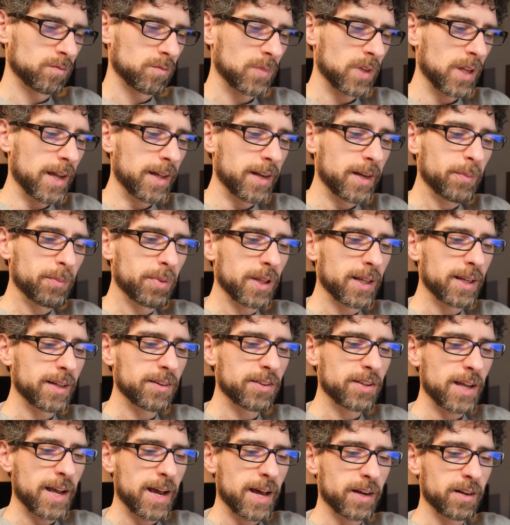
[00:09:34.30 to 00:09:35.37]
Any plans
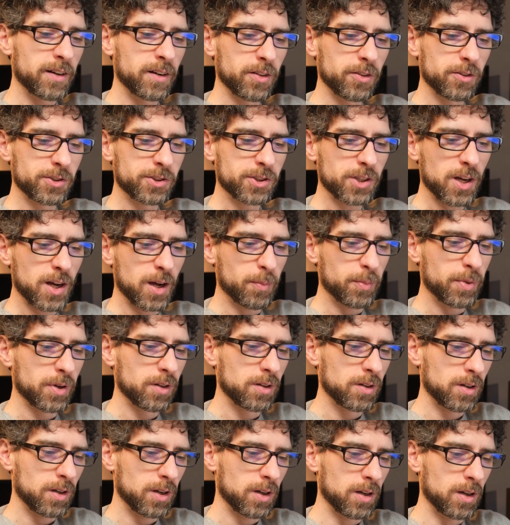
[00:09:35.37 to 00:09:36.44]
to add another shop?
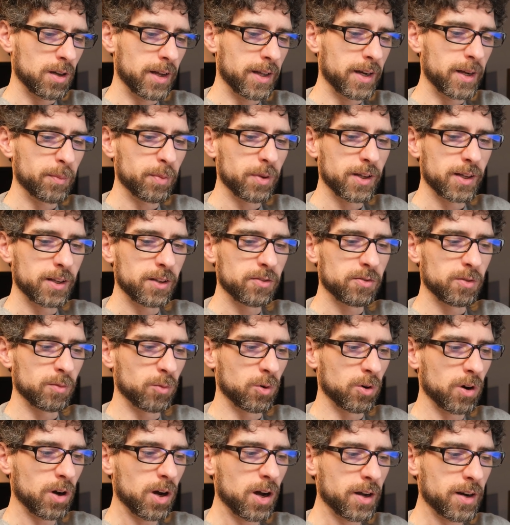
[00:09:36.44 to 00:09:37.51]
Any plans for
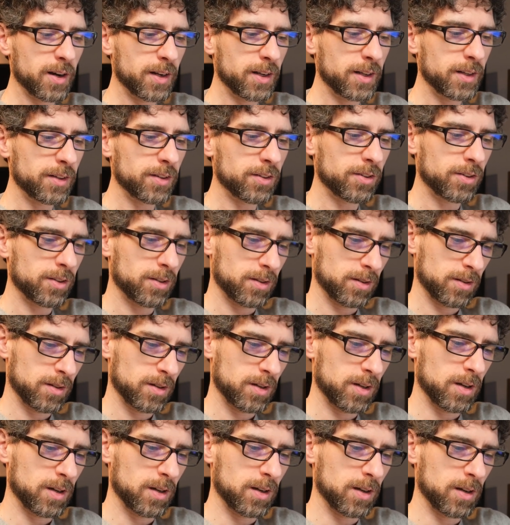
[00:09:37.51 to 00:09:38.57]
more oddities?
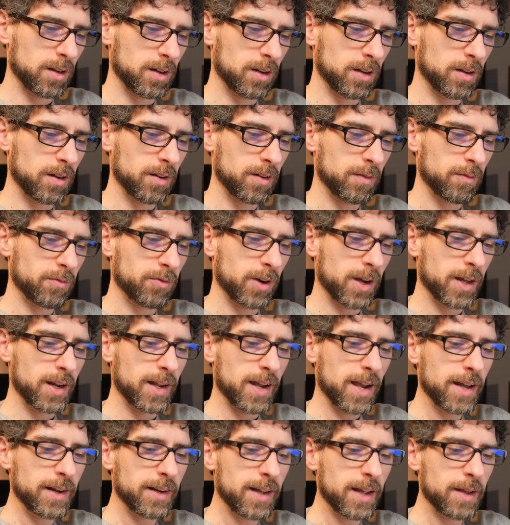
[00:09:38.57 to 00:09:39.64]
For any
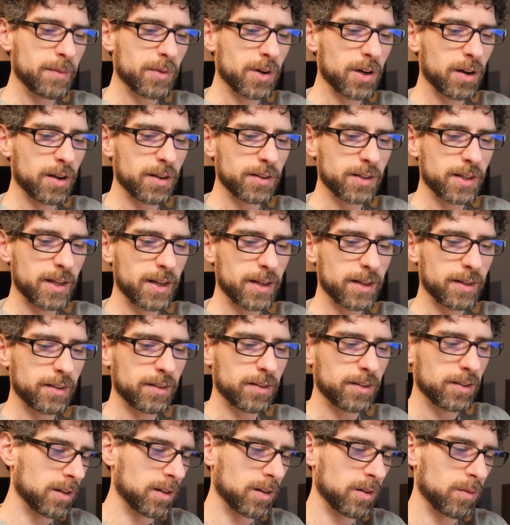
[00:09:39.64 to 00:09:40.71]
endgame
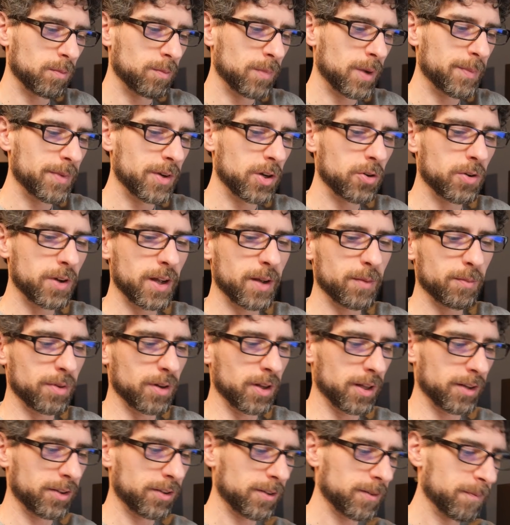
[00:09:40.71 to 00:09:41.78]
content? Maybe New Game
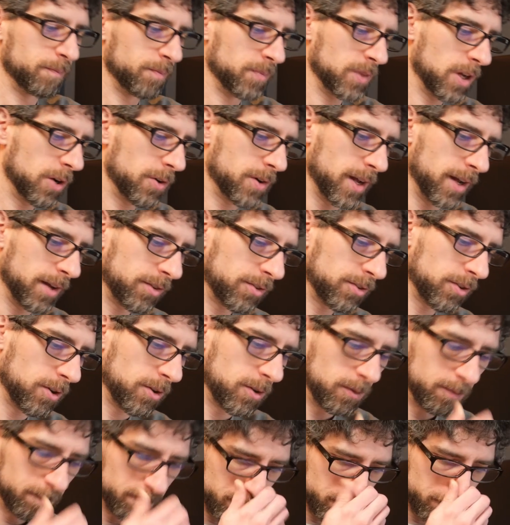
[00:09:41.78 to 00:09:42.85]
Plus? Okay,
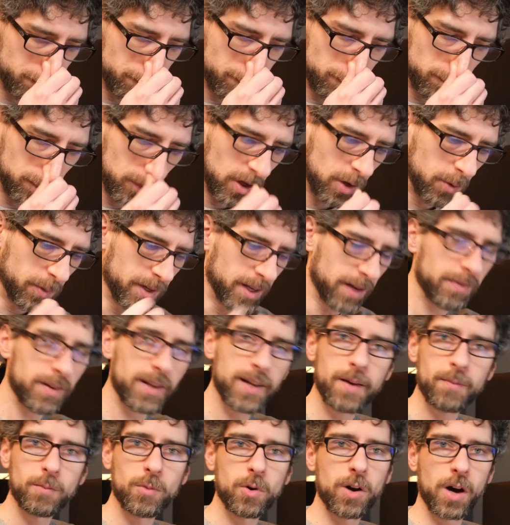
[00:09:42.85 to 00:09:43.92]
so we definitely
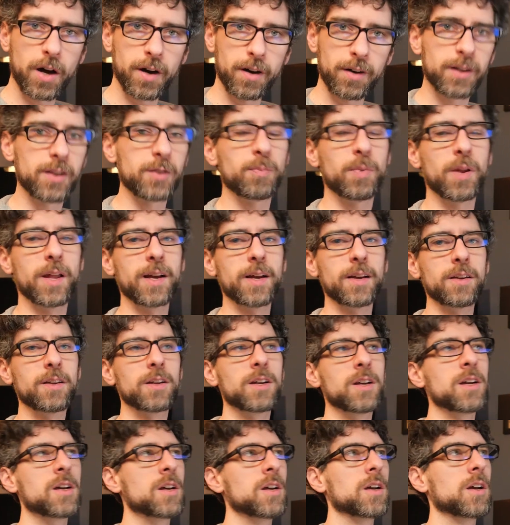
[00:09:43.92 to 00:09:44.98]
have more oddities planned.
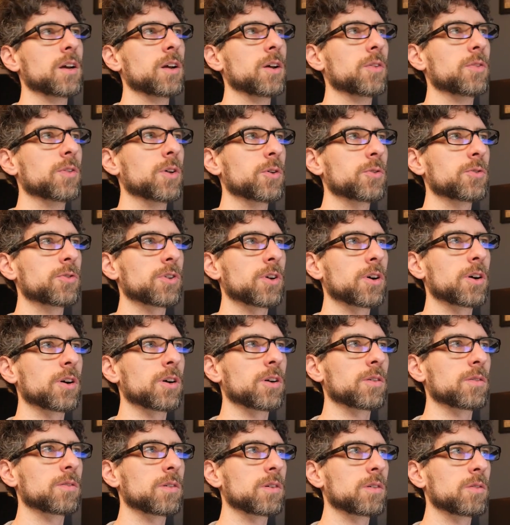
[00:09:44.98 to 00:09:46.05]
Those
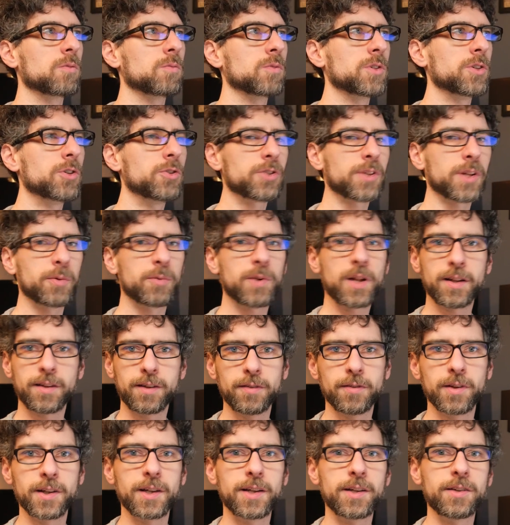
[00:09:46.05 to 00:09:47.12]
are usually
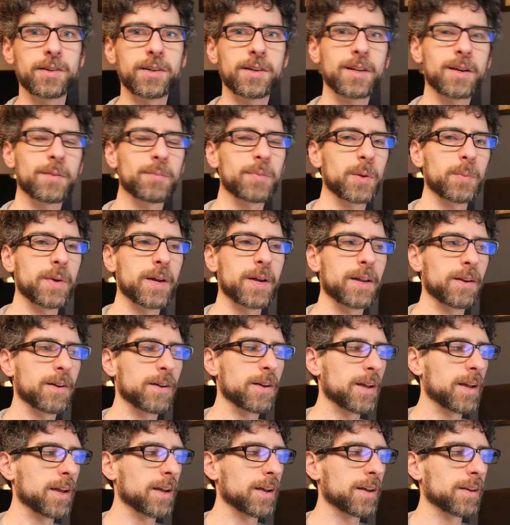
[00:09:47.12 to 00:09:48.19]
relatively easy to implement,
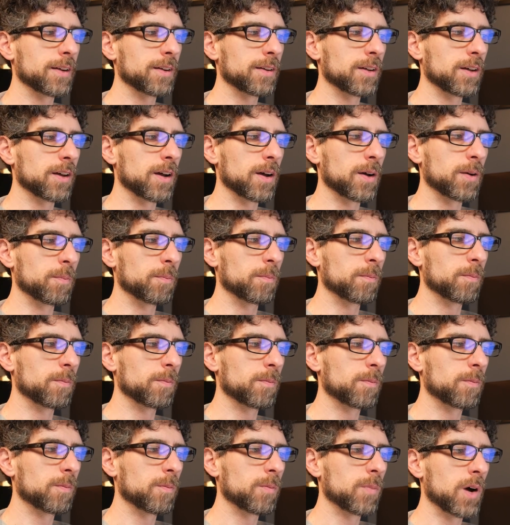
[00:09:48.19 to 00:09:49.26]
and
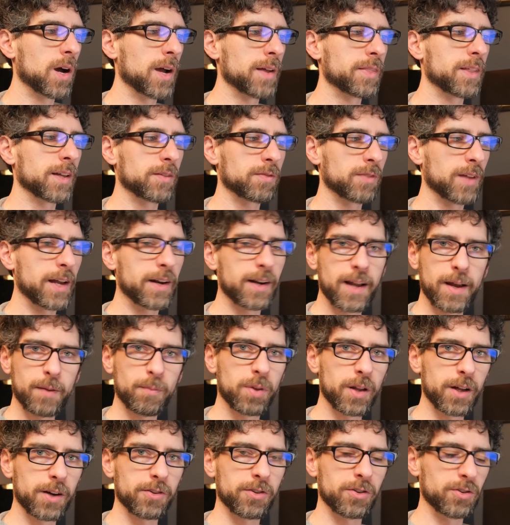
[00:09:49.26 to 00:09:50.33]
I think endgame
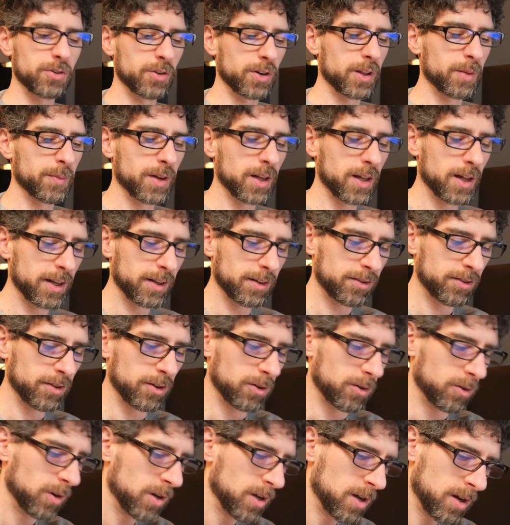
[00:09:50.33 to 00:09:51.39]
players enjoy them a lot.
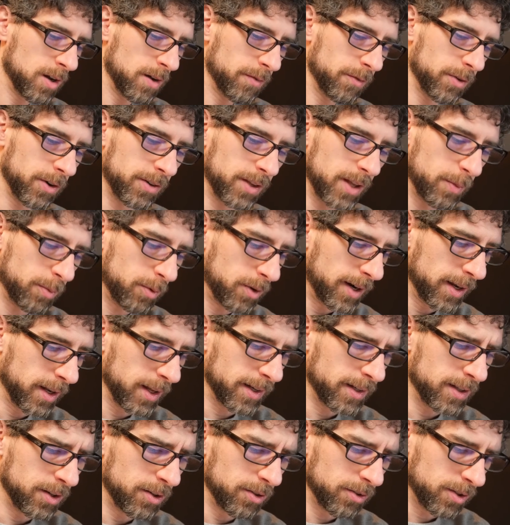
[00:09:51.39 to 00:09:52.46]
So, for example, I'd
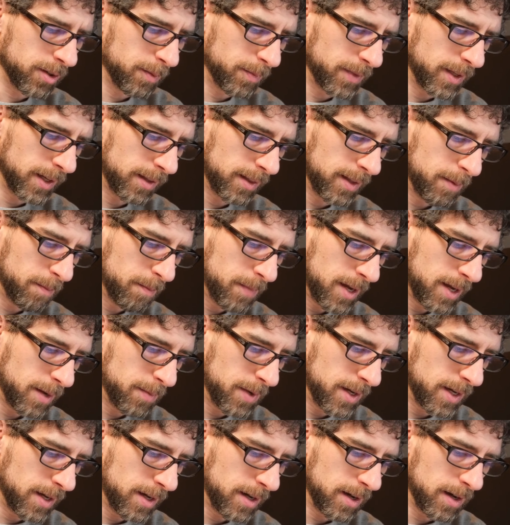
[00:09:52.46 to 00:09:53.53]
like to do something that
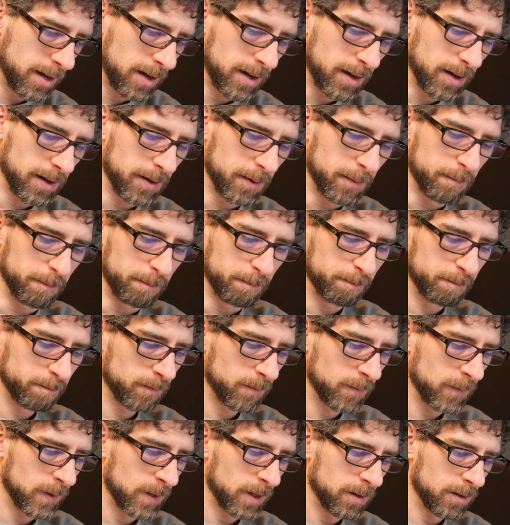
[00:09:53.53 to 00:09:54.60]
maybe
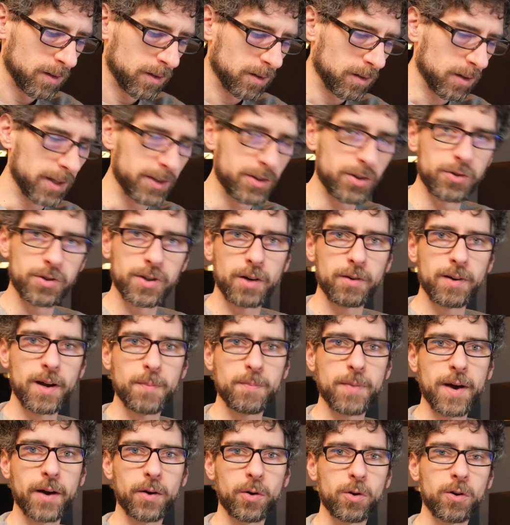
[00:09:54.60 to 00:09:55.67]
lets you generate
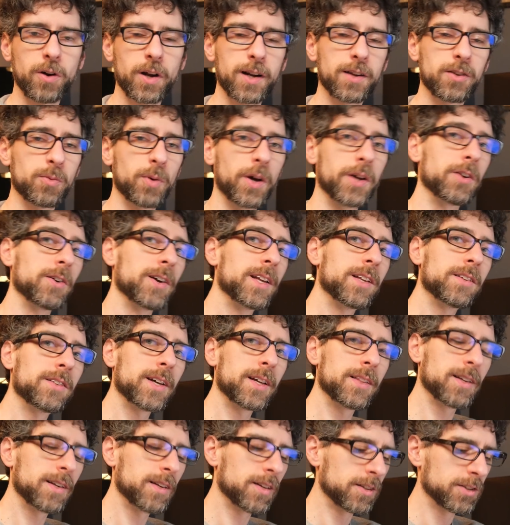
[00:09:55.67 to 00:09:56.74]
battle credits while you're
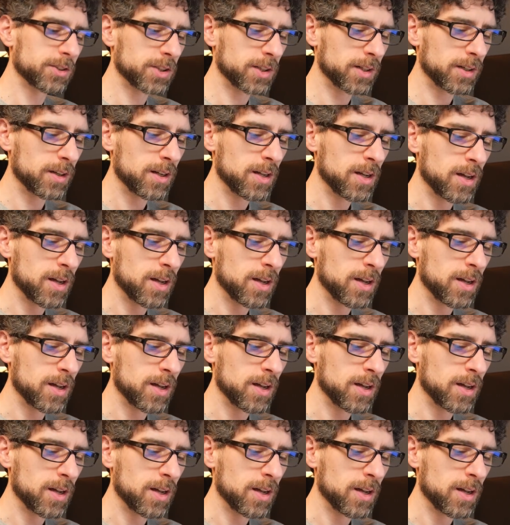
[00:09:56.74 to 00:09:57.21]
inside the dungeon.